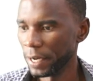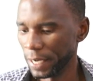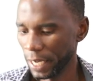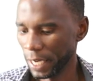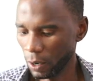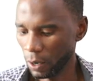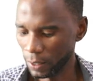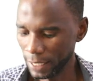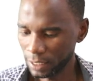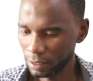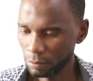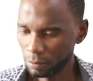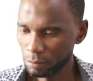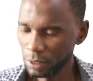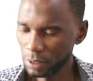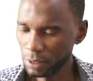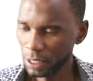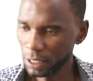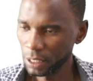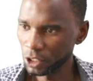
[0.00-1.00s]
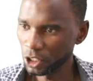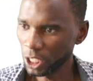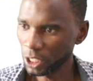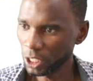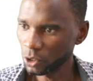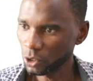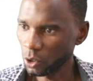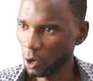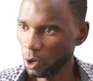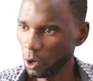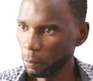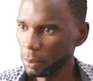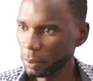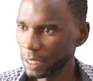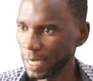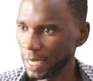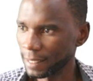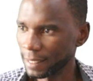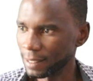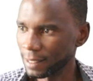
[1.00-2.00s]
Now let me just
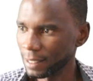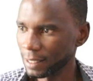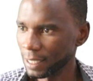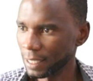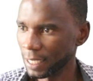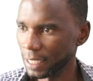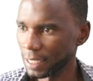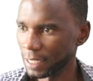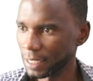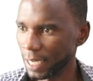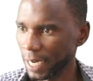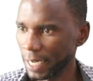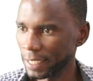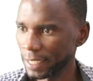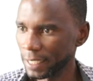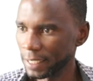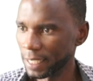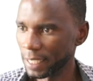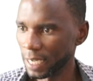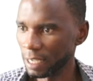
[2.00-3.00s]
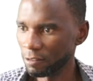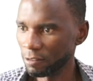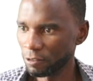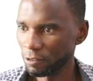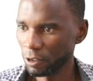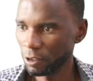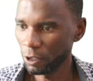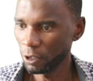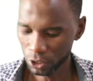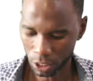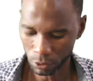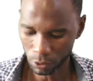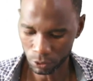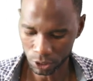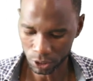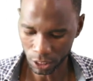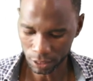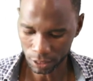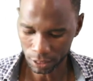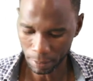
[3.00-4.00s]
orbit like this and hide the levels. I'll
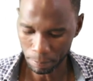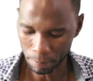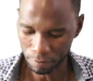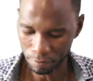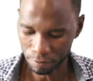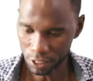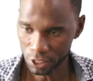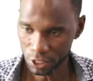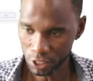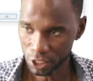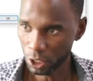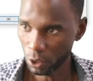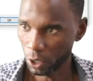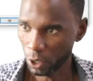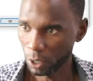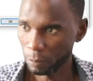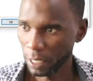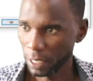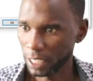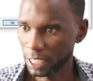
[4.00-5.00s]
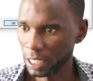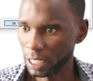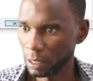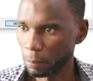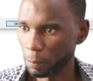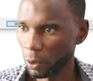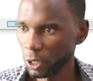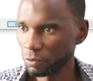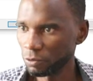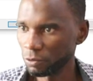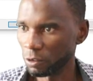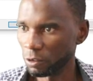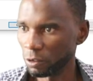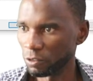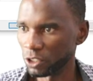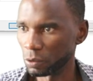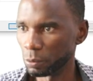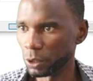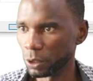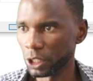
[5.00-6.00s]
just type VG on my keyboard for
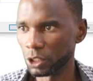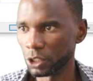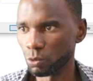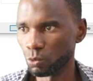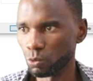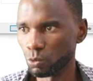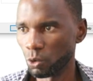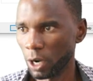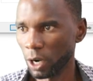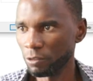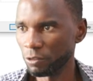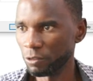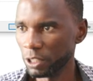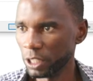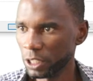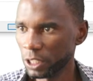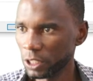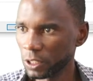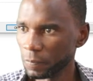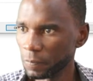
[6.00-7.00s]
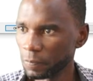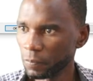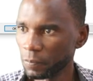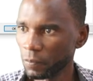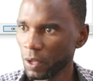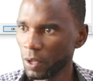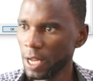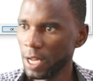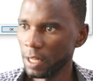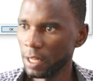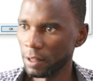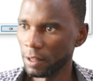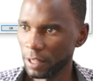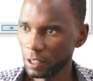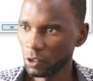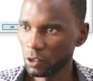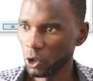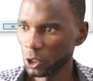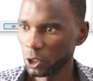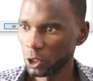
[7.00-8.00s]
visibility graphics.
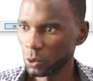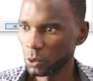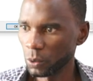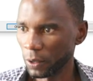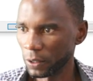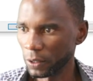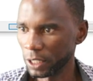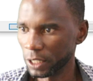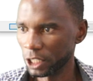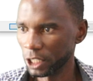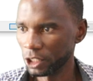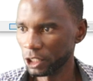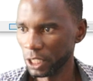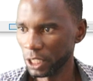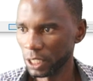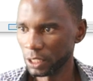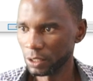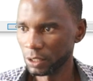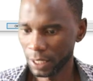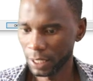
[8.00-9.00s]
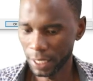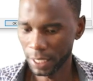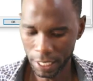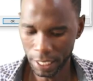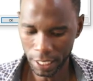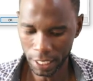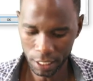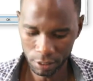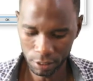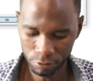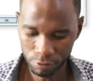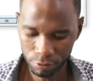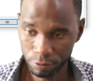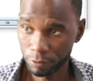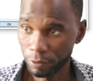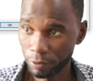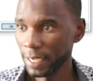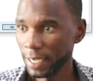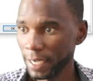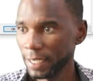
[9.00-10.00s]
Then go to annotations and
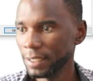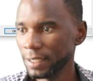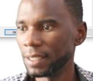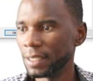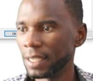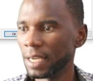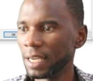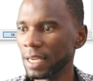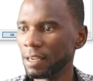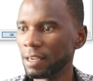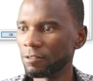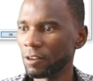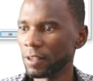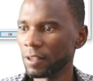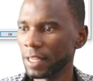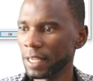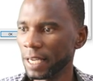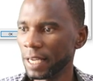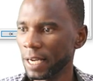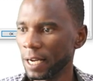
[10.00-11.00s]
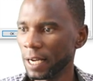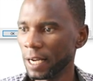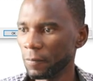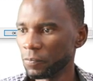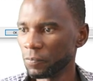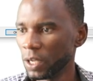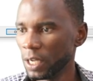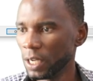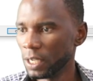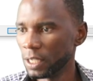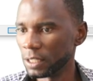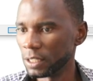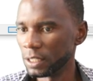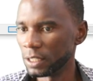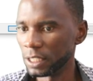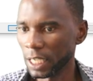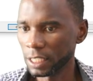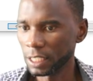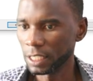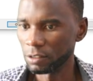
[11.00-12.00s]
find the level there.
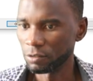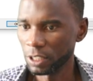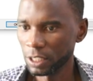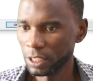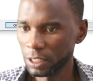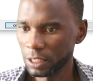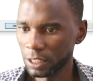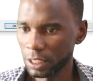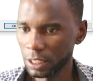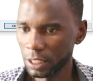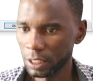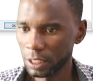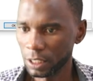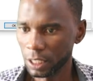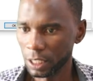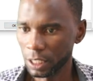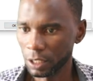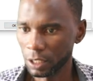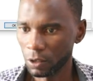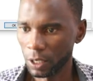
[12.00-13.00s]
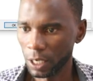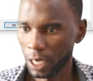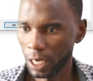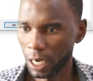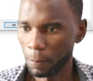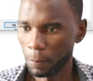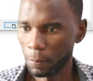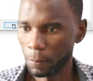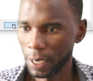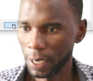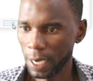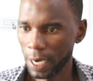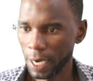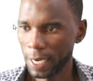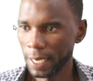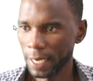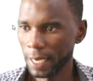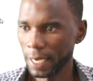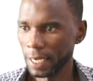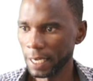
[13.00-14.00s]
Deactivate it, click on
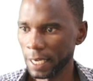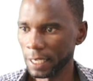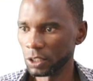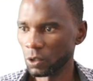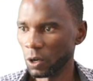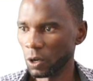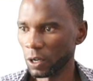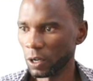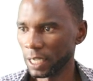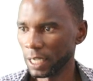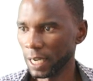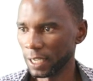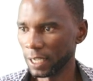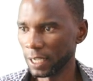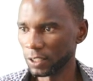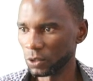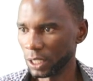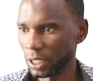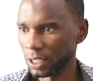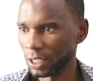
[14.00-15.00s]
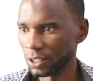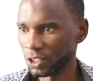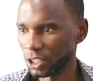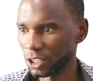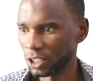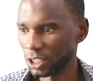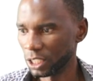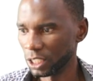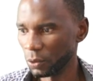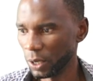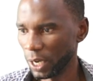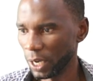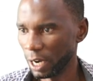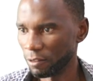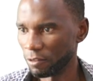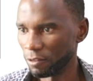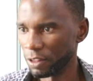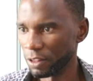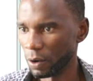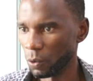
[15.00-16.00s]
apply, and okay, as you can see, we
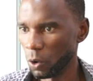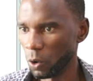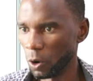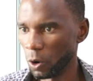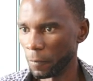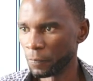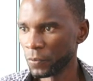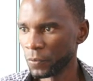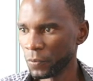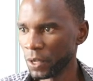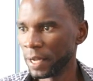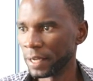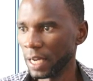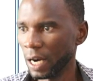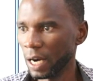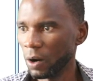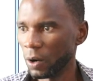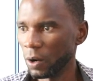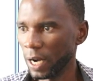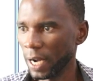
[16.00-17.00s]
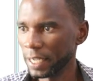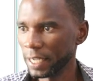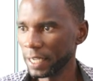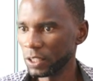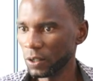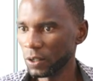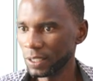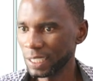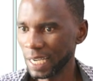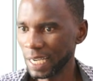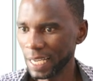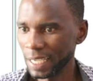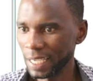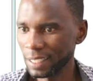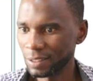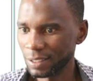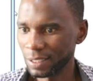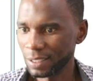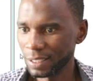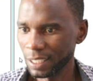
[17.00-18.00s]
have the wall. Now I don't
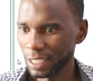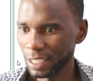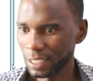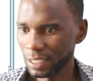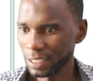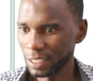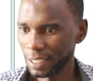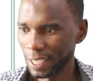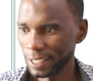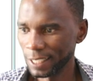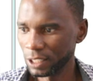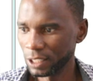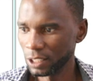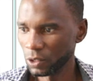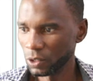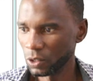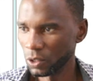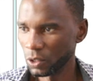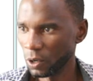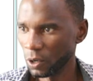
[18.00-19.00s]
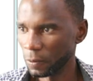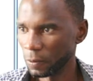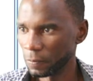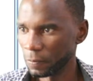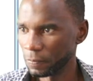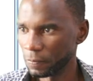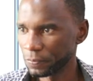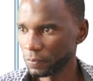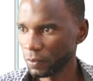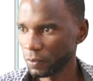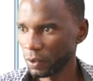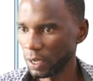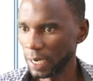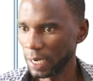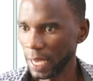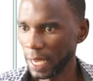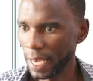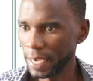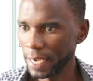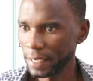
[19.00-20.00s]
like seeing that,
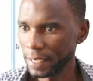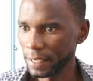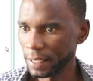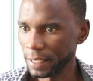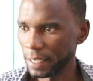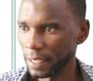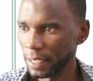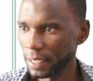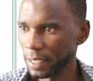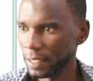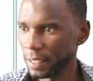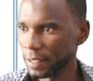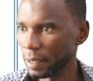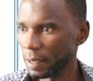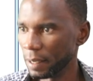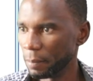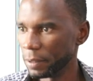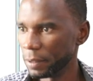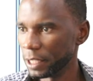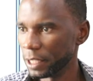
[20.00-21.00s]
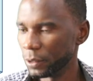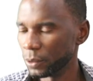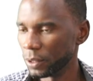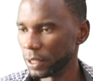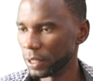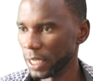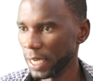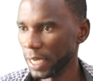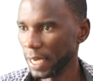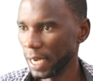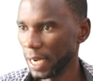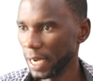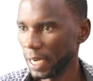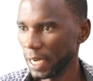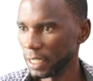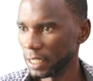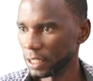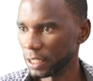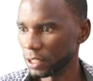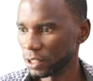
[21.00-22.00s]
line in the middle
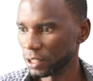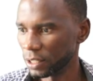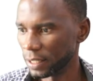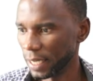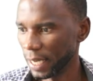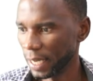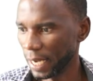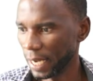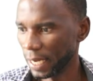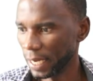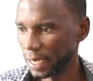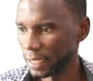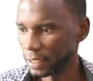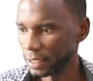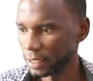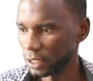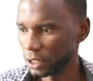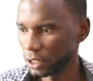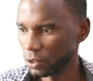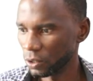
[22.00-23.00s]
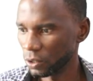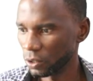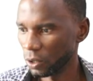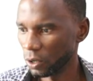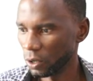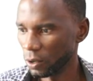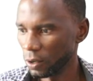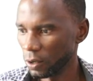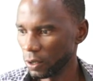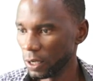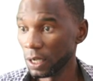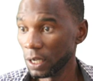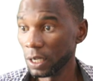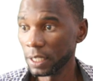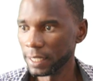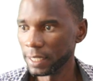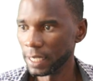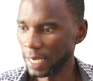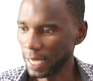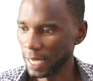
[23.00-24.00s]
there. It's the analytical
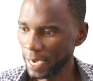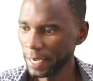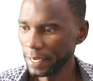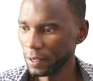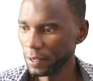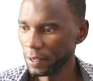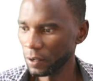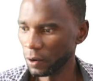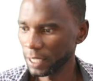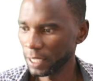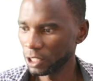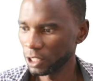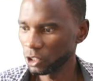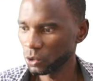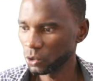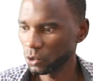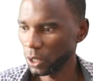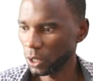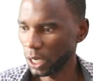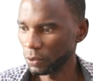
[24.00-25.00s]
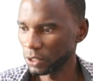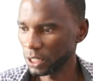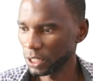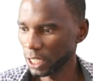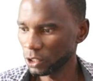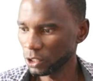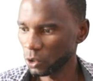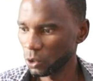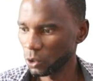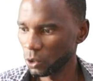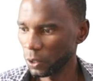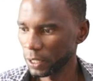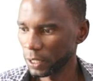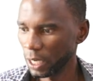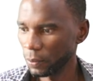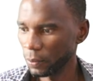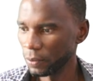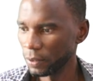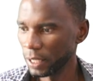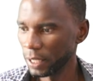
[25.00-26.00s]
line. Okay, so I'll just go
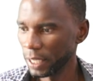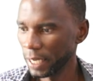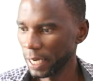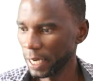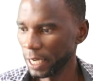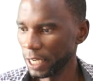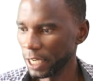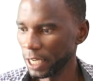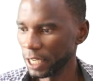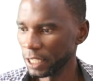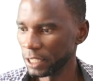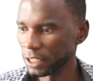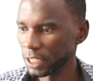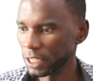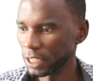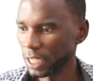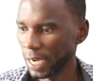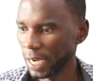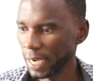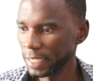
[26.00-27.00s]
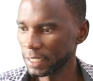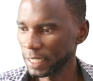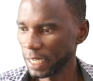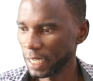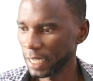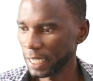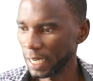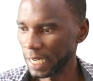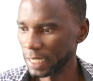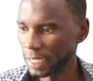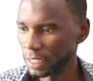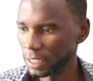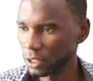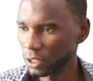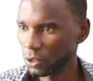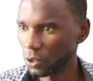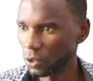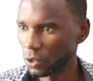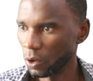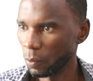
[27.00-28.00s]
down there and hide
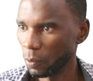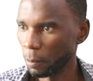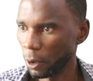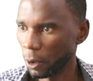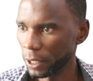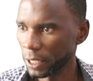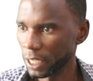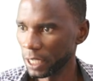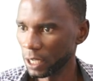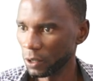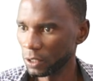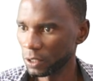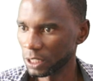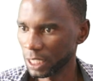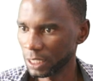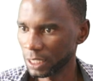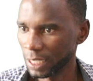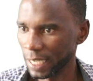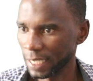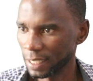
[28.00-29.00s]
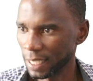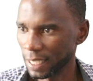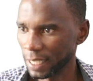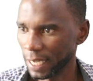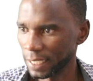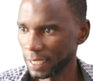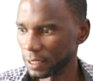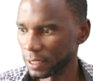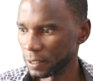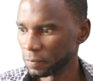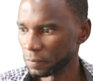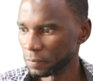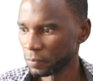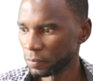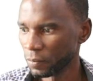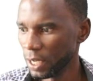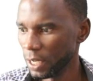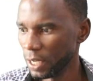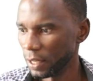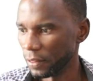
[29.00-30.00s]
analytical model just like that.
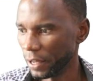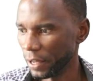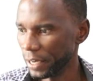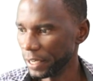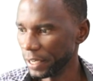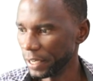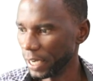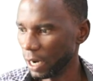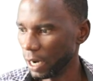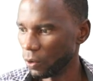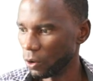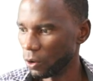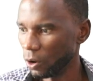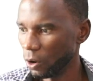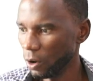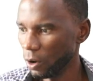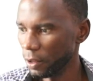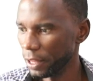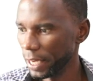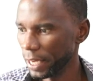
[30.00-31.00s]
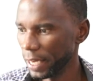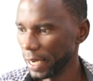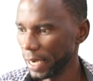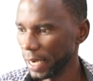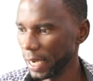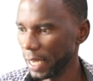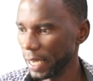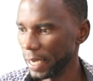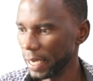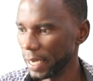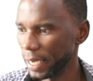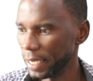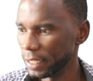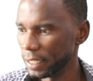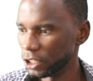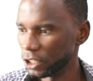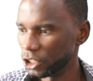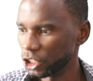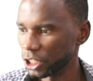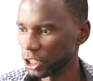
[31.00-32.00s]
Then I'll go there
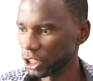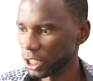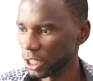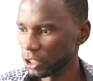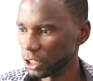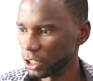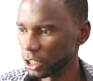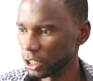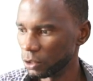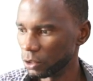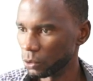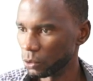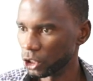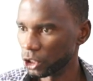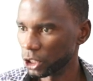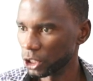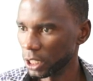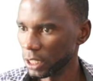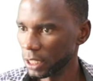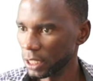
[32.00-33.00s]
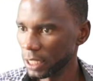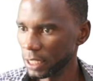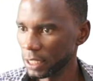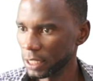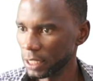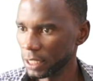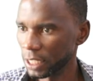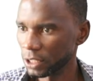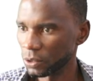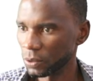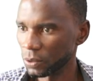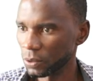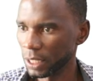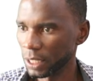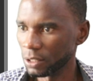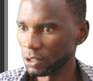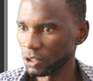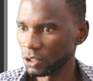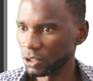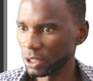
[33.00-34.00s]
and change it to shaded. As you
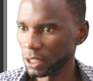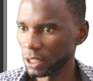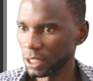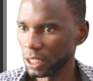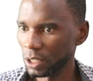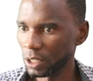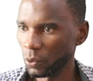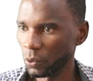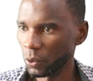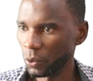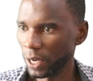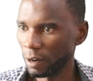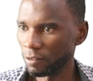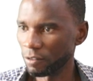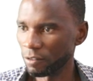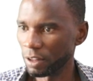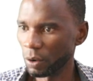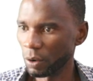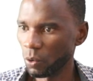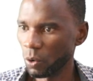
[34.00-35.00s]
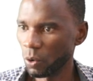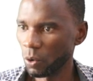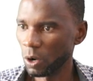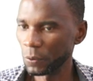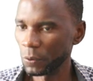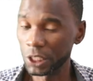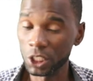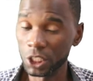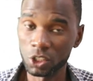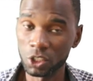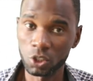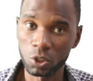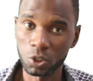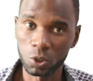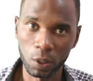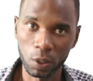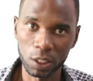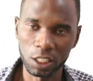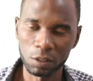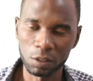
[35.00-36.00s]
can see, we have the wall which is
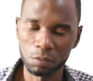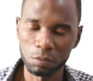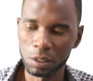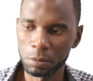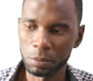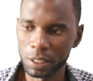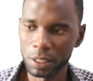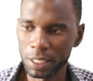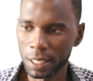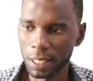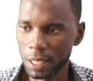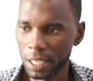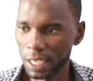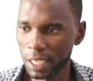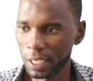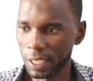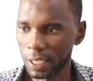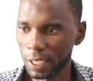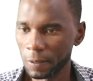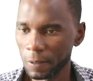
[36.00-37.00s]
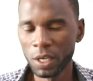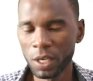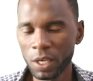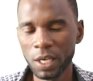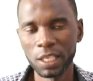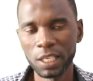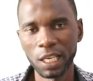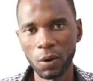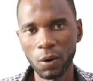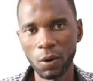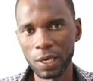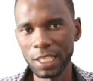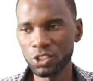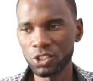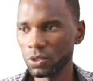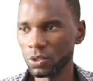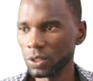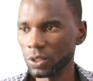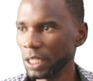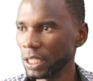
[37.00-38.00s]
200mm thick. Now
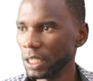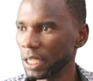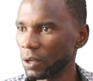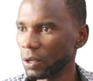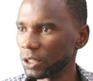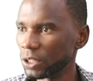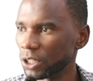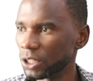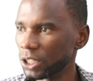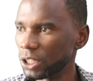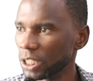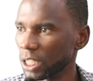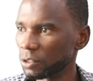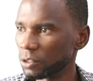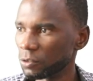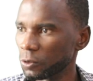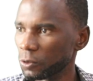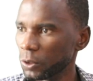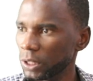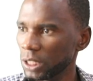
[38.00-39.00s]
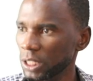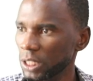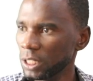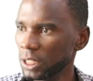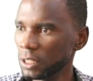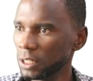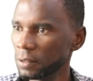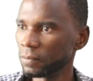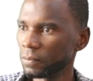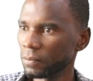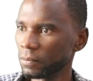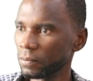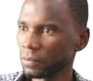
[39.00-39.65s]
let's create a continuous footing.